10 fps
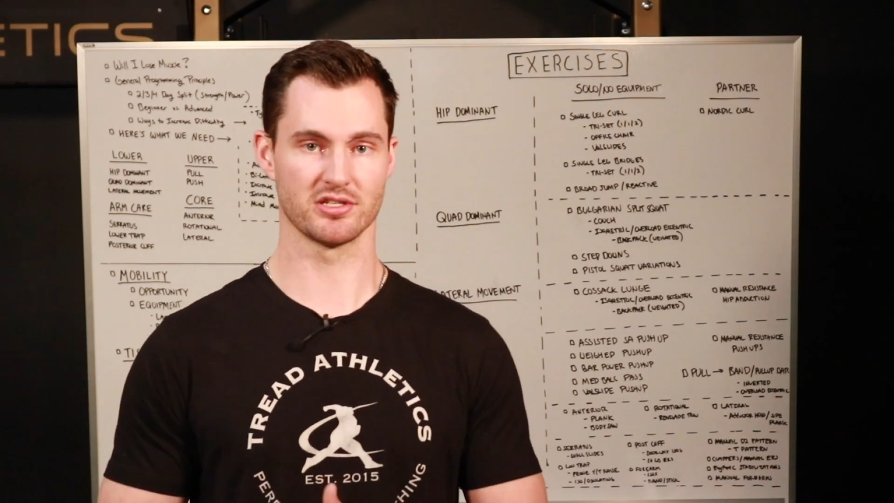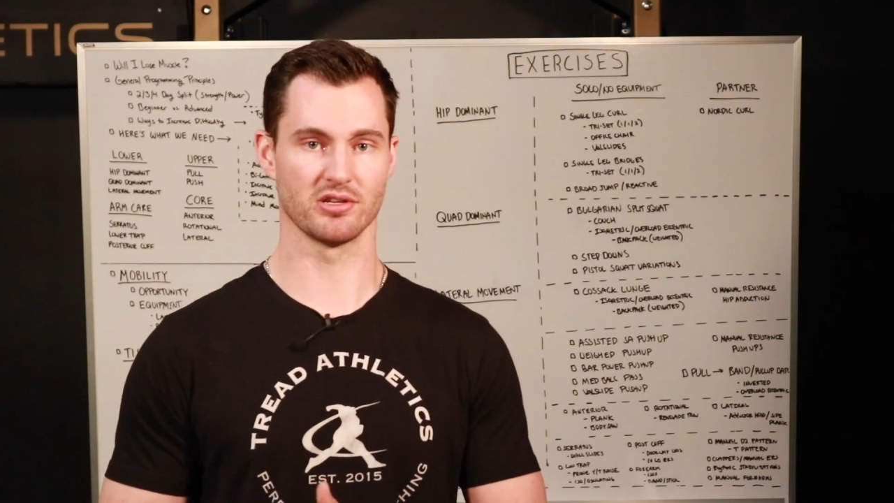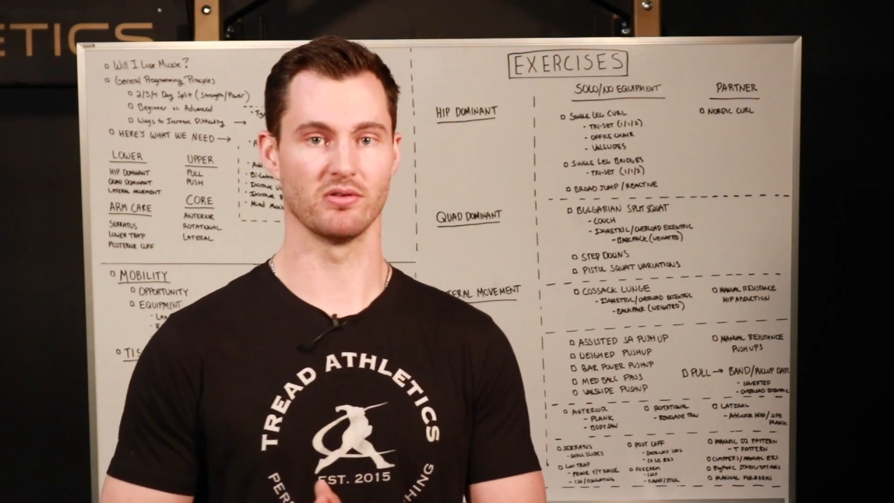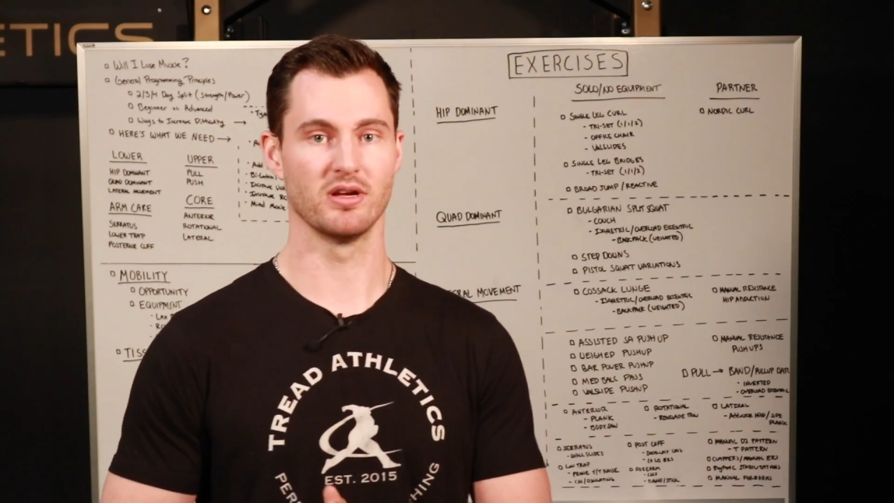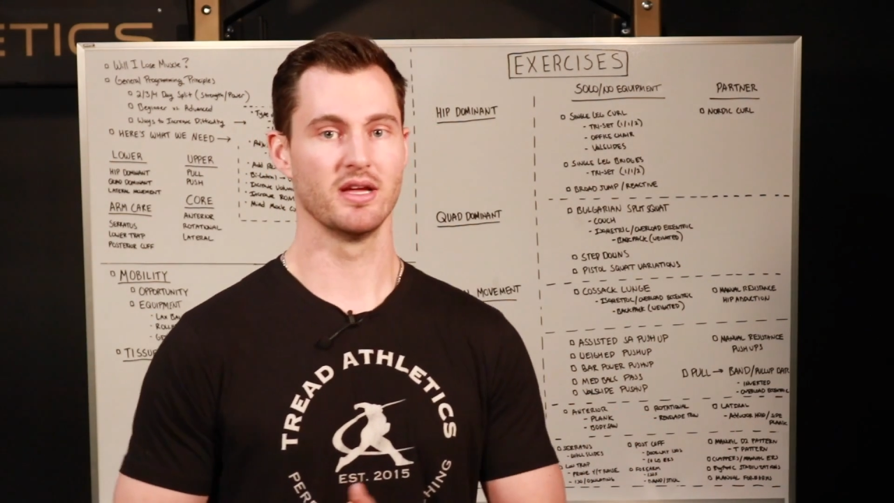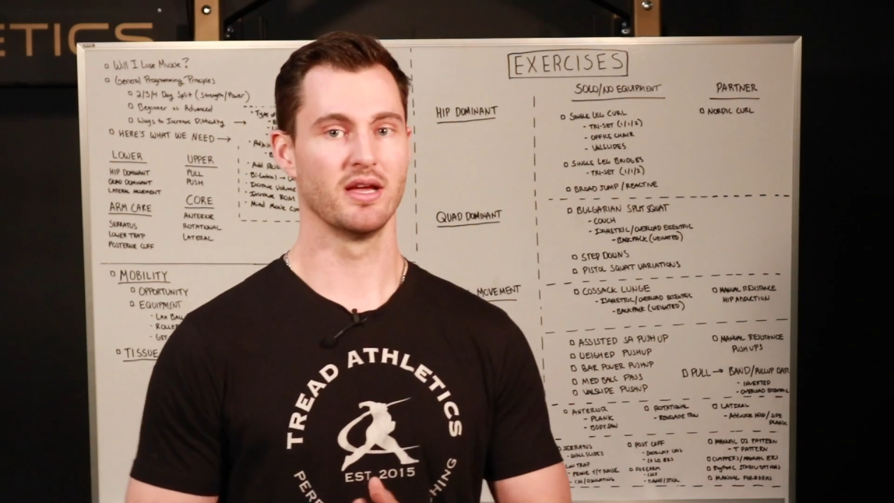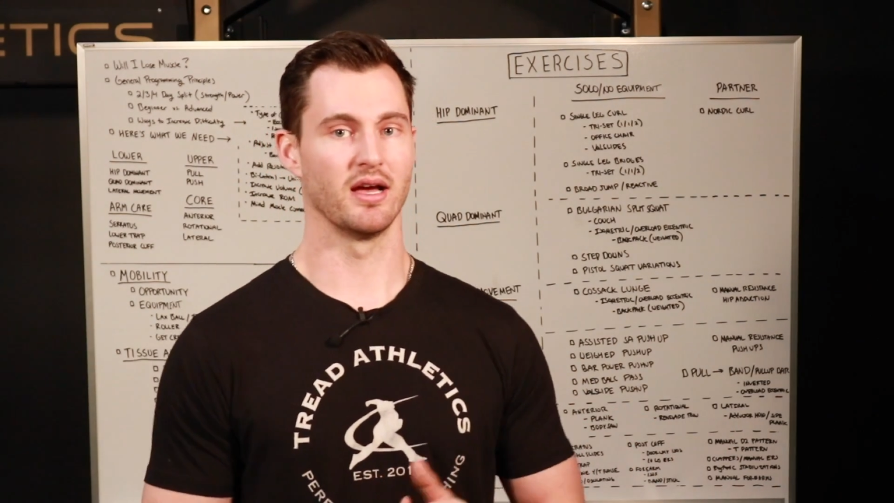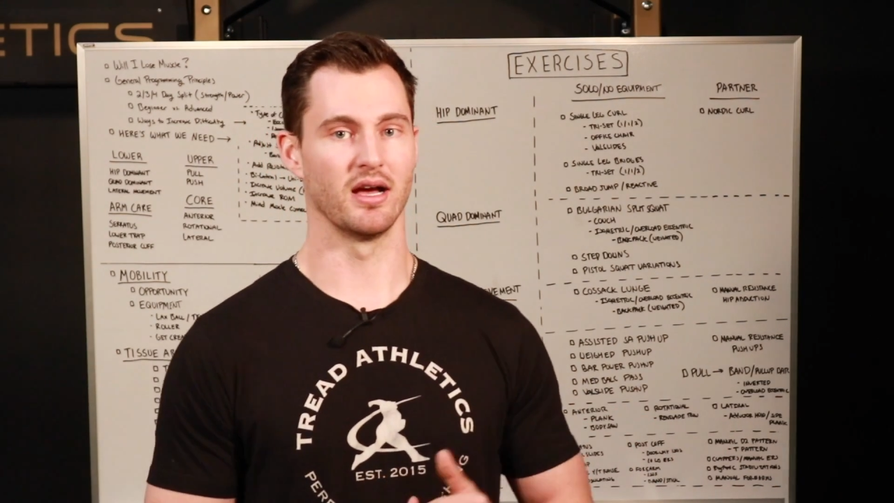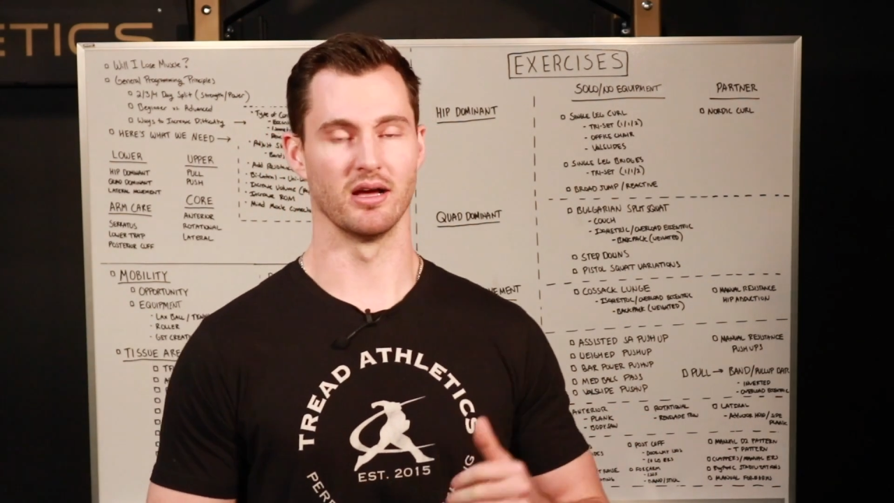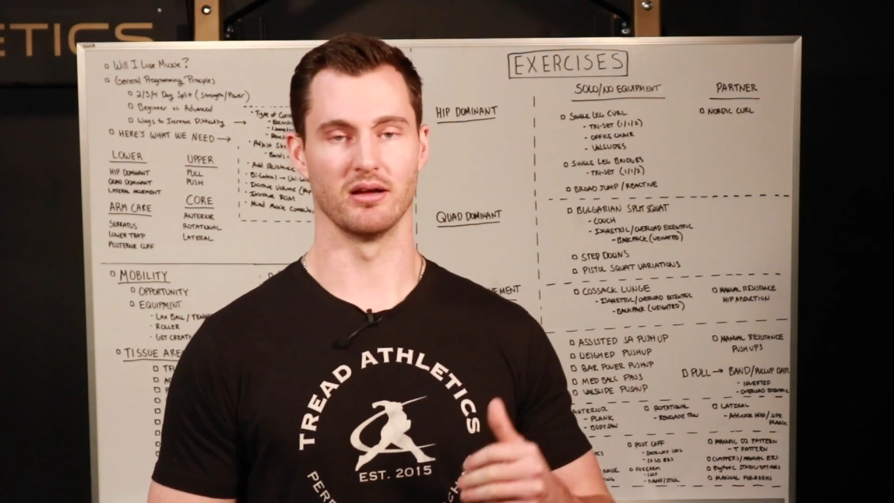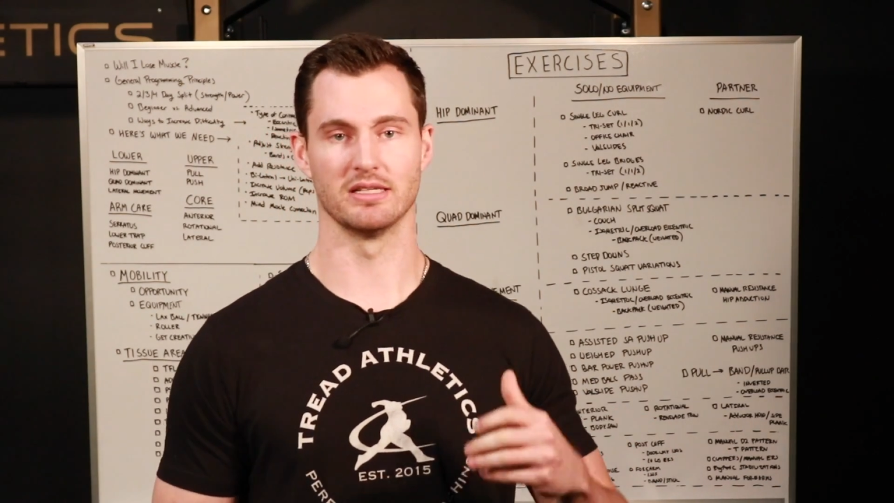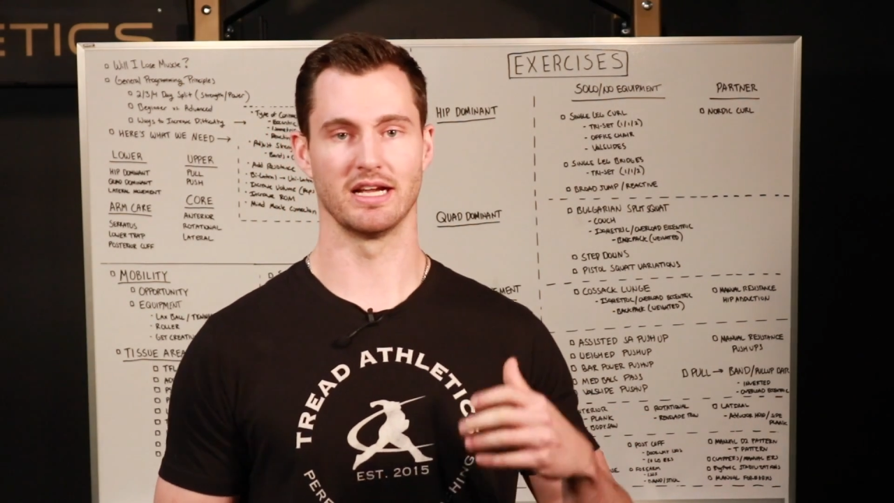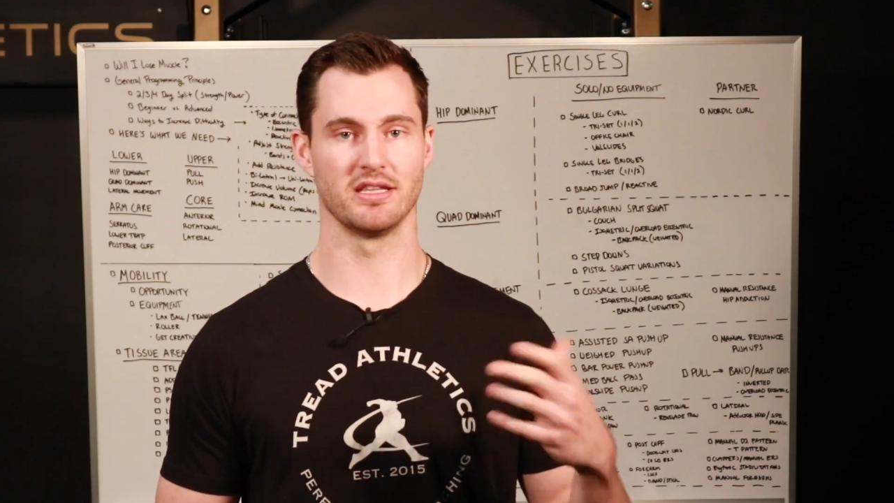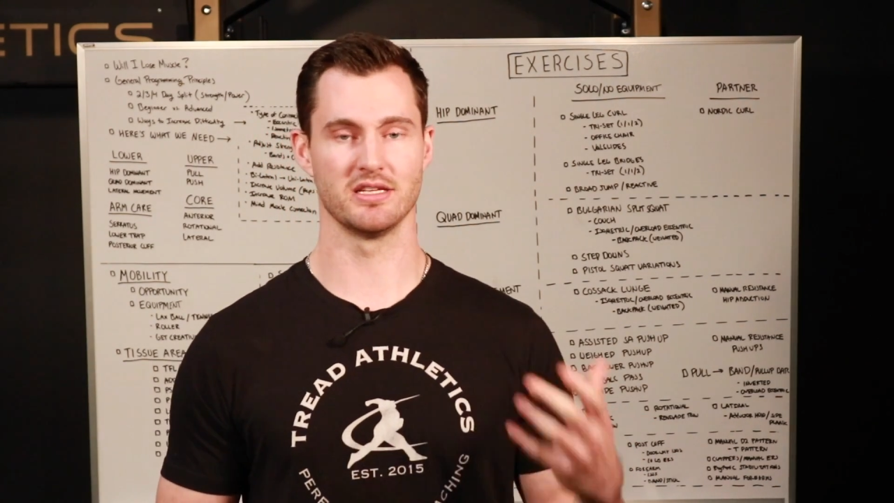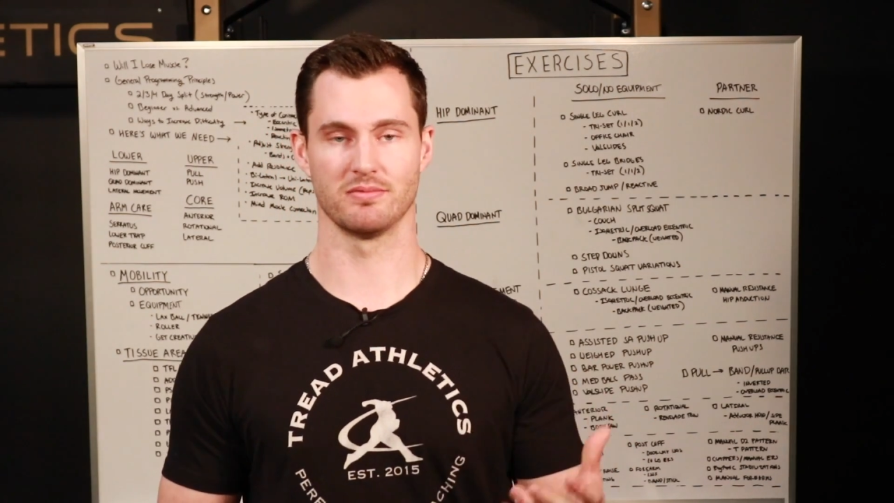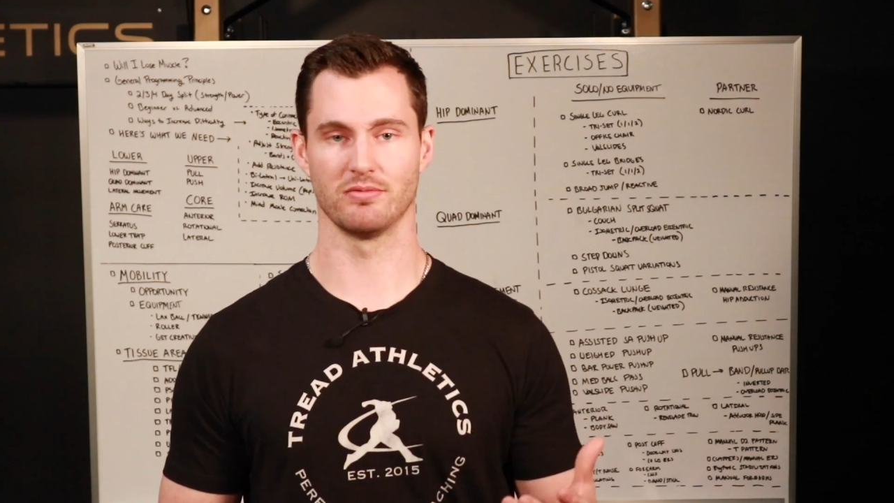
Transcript: So uh, a lot of these